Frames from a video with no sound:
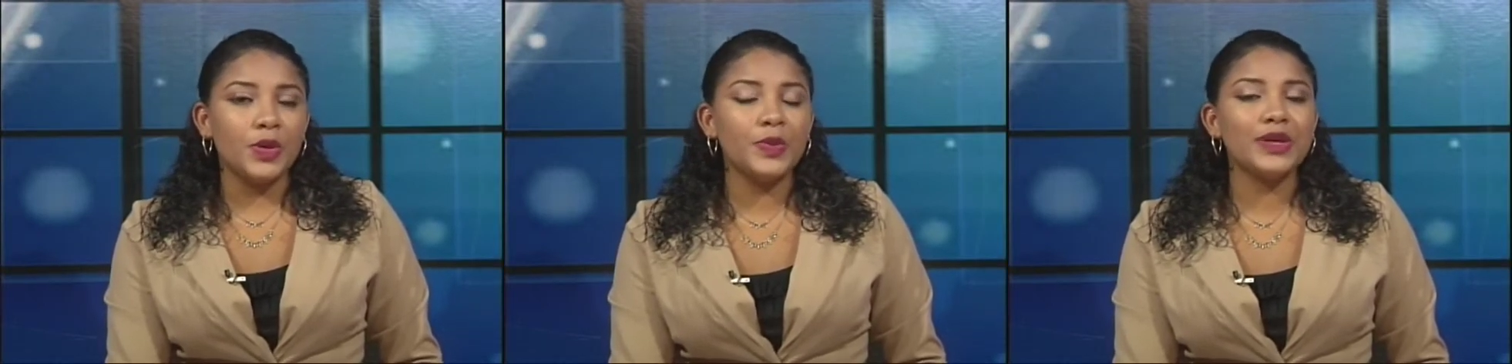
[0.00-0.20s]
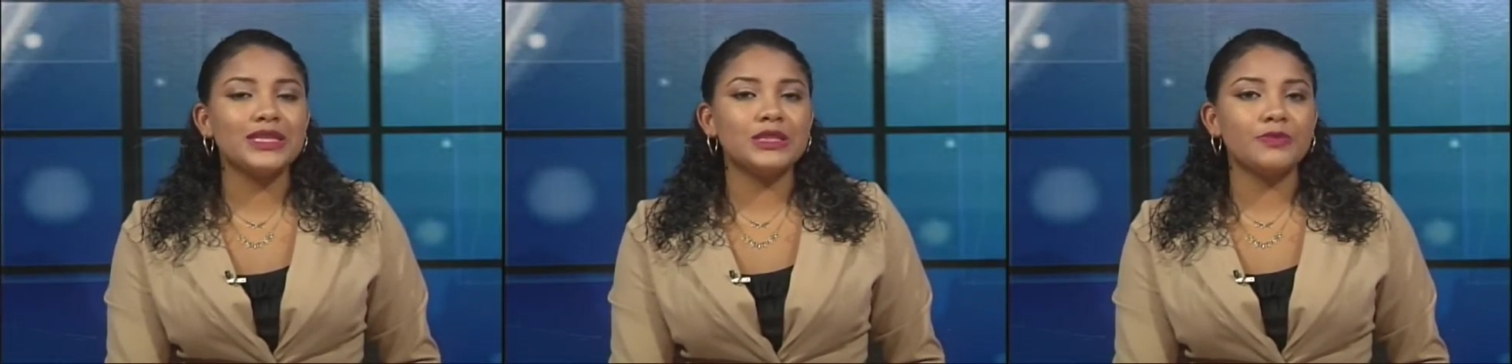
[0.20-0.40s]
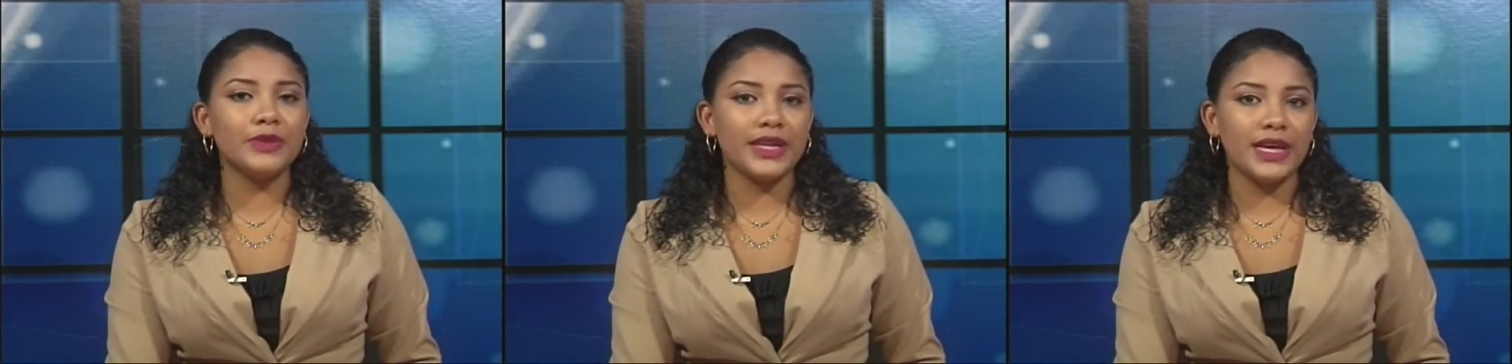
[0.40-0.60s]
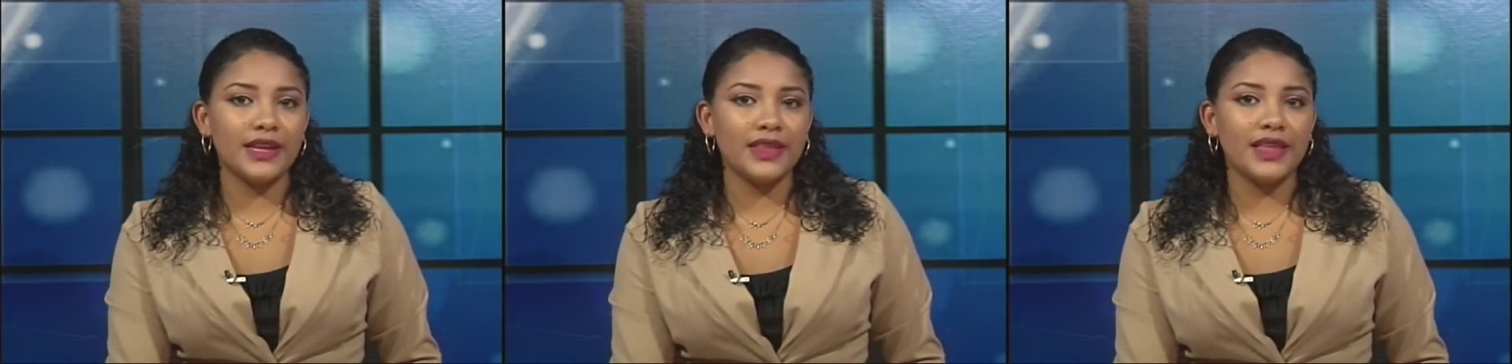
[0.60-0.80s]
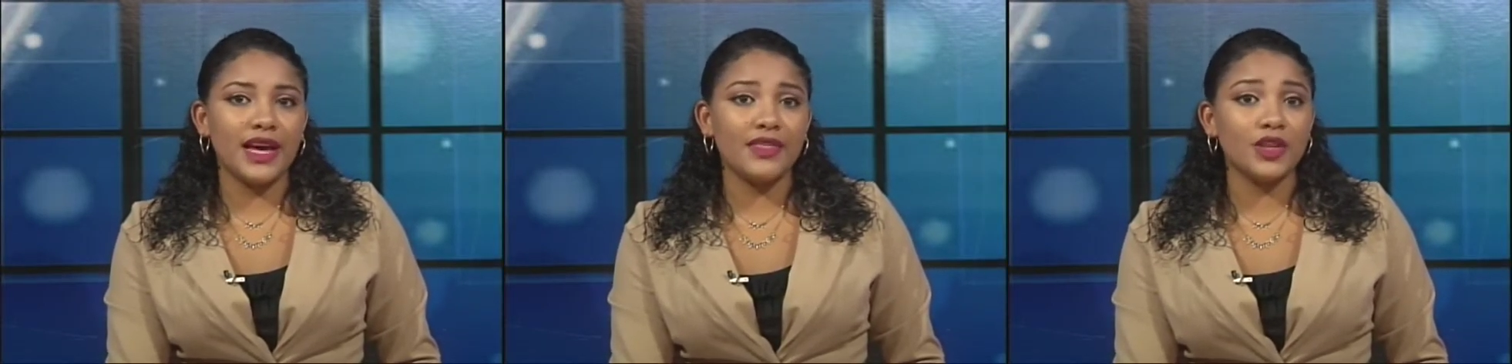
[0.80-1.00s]
who
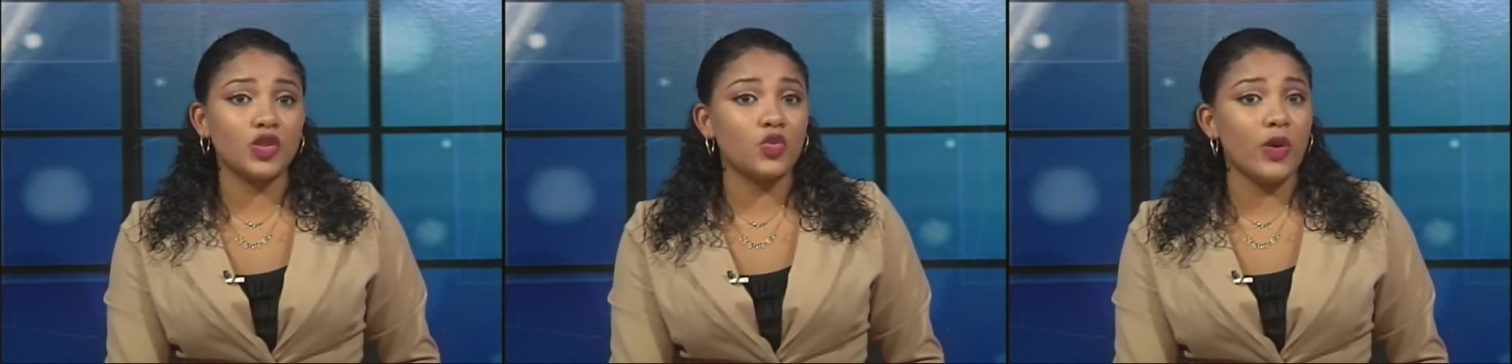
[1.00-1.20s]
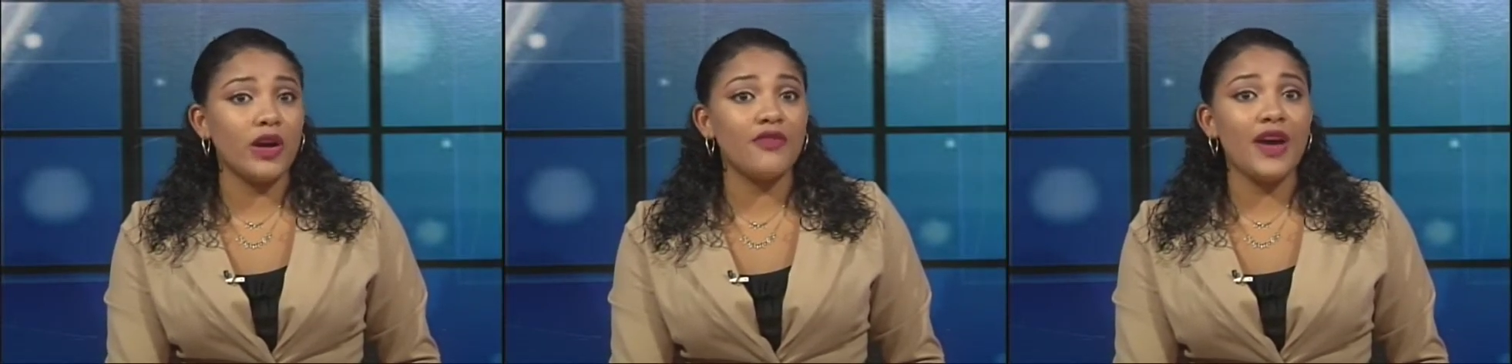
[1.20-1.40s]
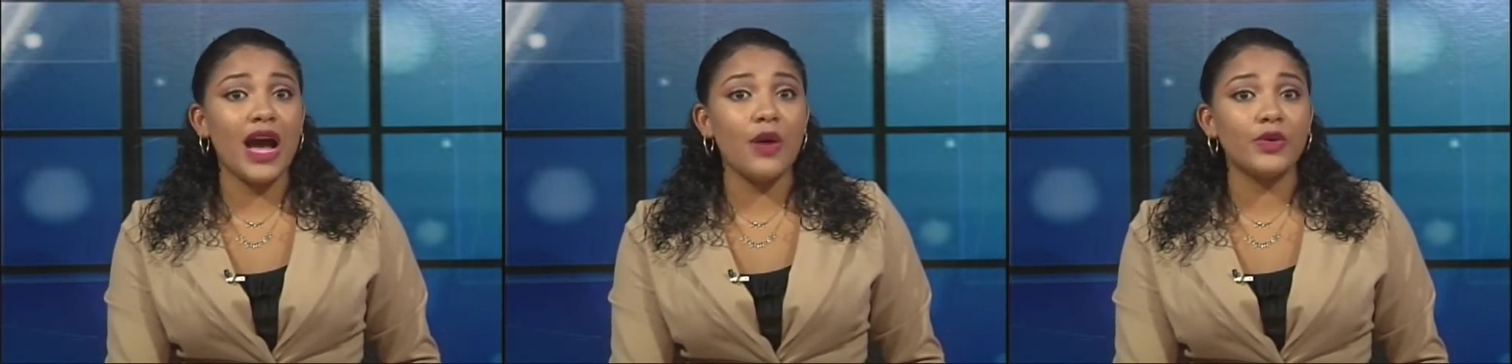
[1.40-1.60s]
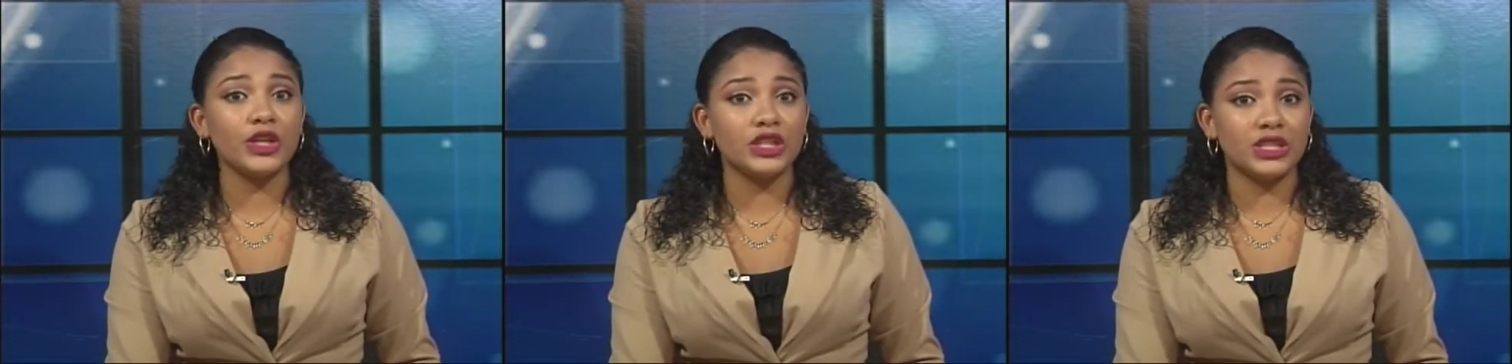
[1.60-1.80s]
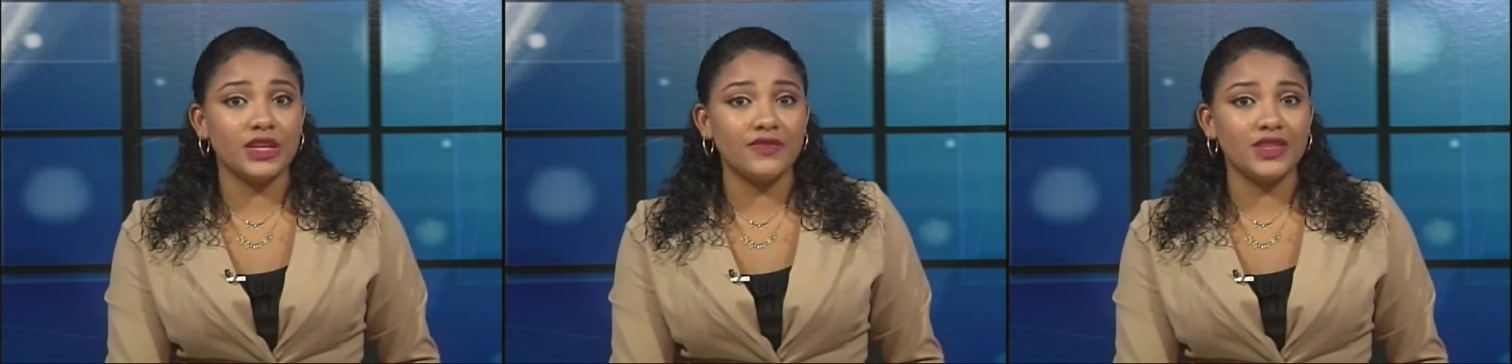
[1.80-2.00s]
explained that the
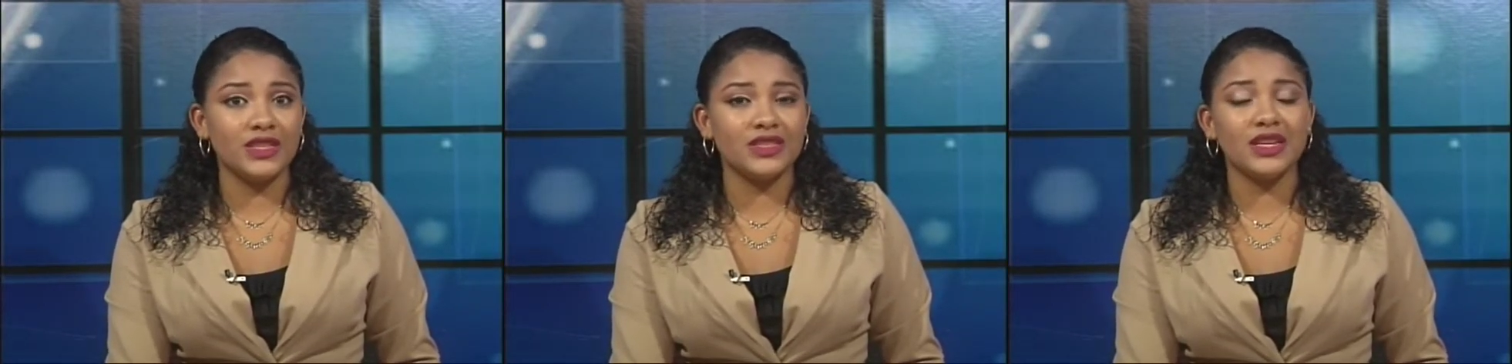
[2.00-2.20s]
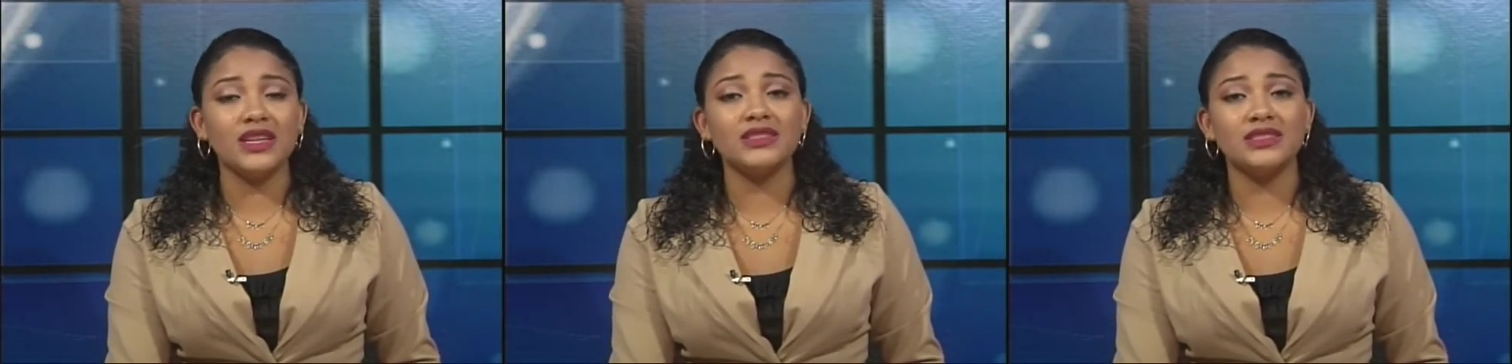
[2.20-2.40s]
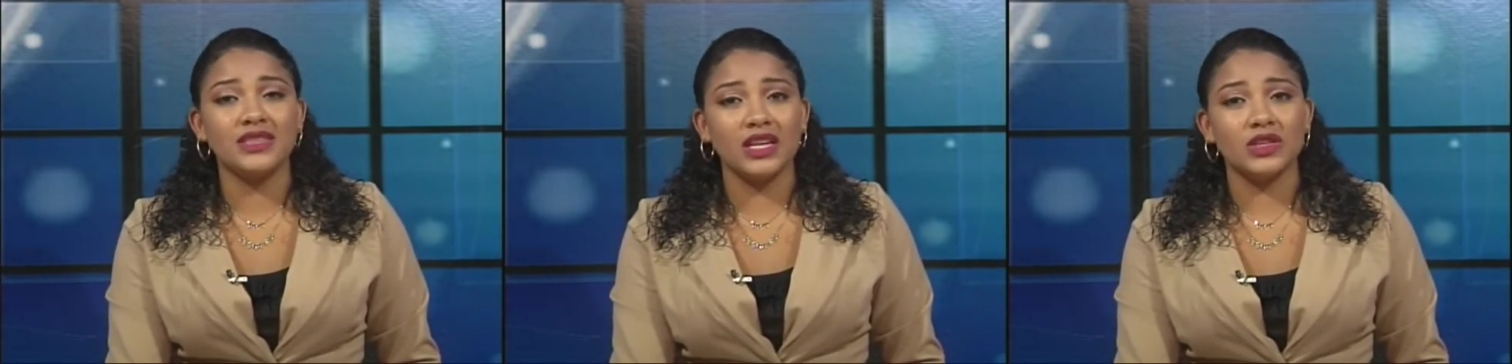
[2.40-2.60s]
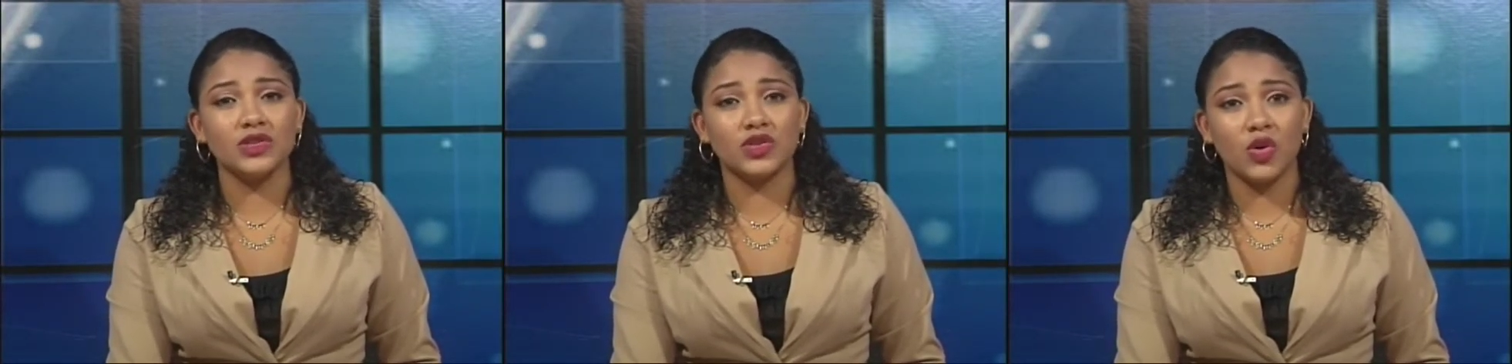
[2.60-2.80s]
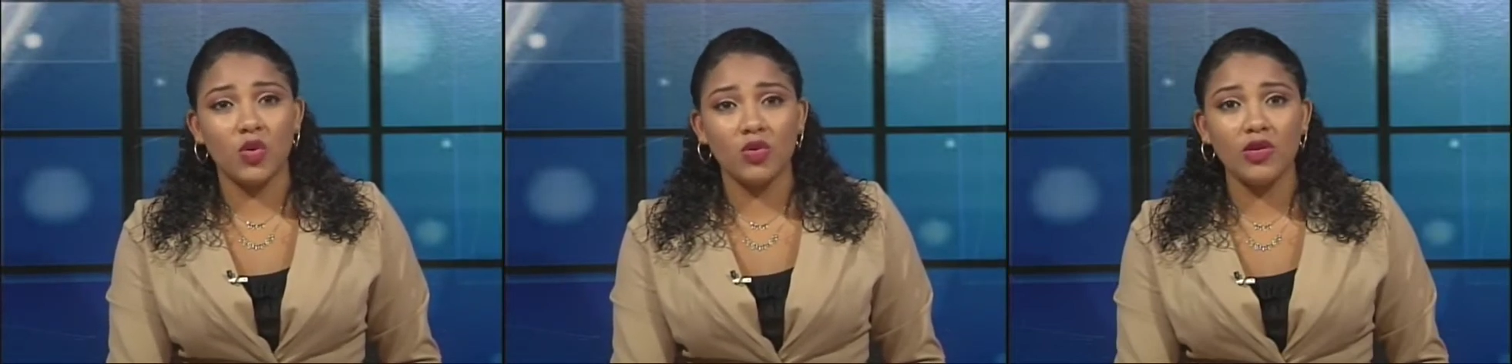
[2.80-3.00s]
12-hour shift does take
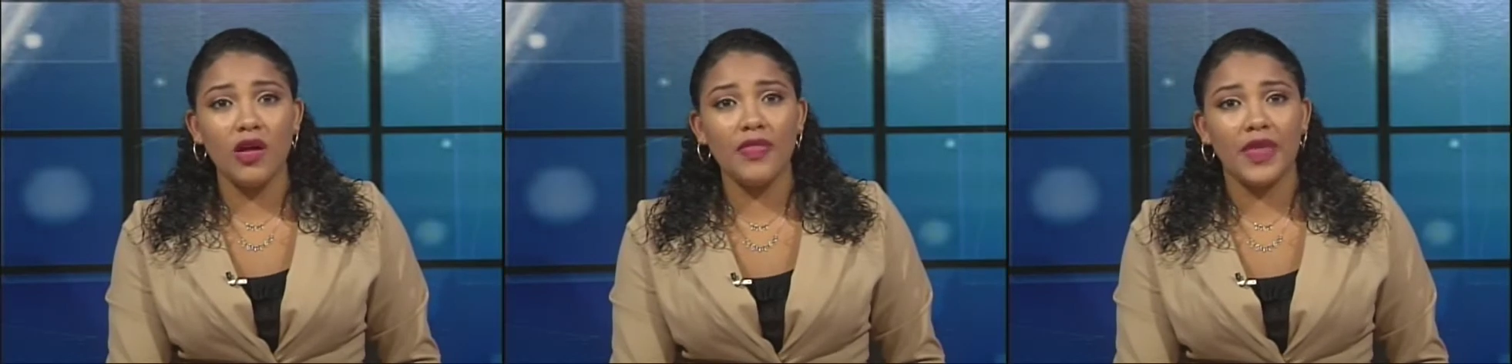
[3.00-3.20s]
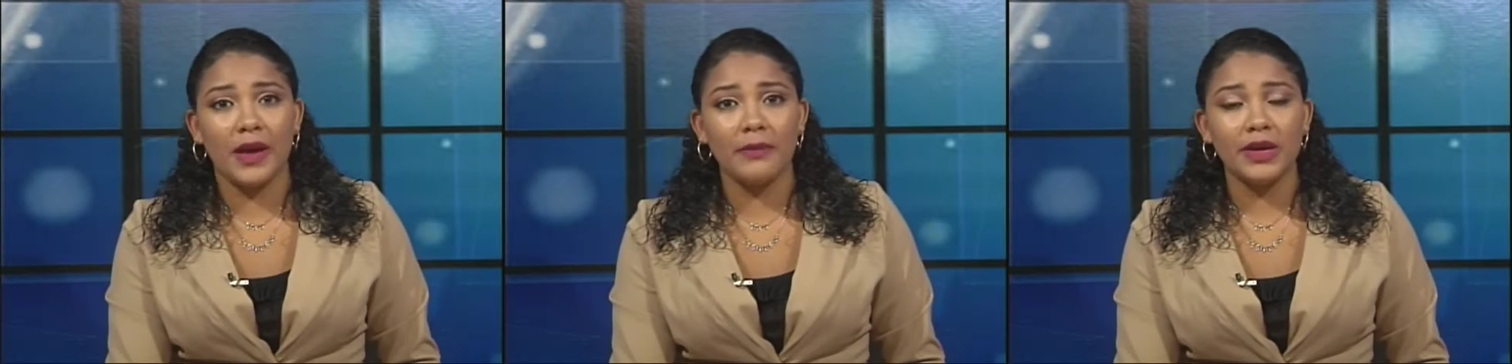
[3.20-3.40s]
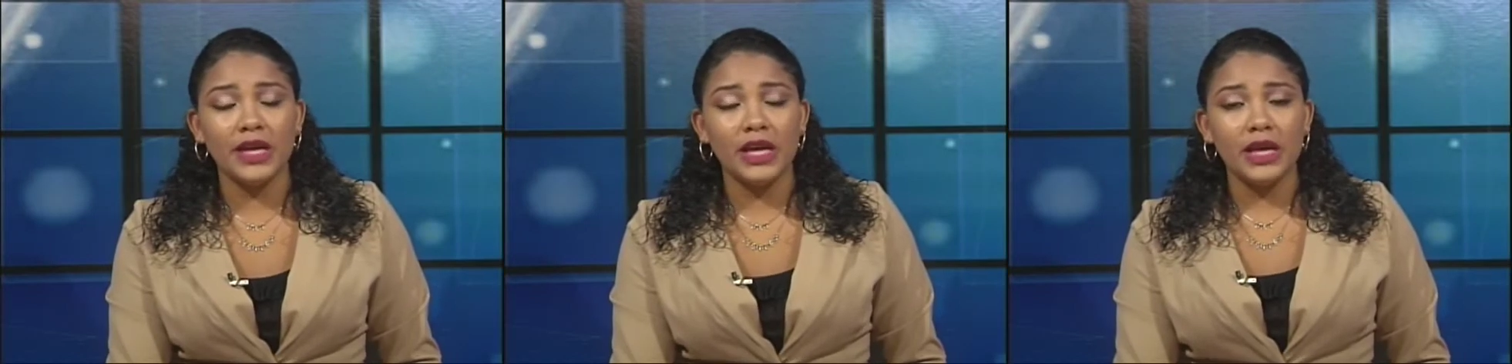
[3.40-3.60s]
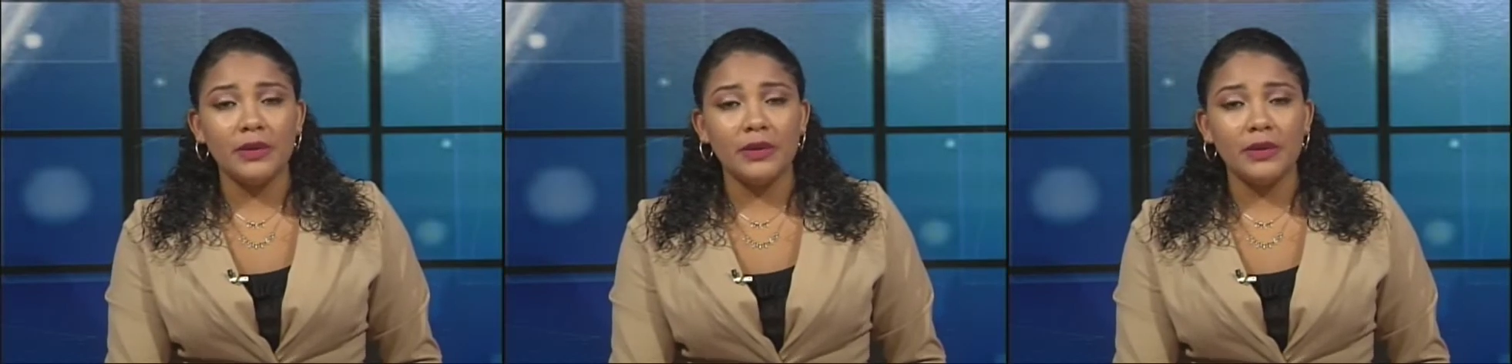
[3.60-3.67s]
a toll on them,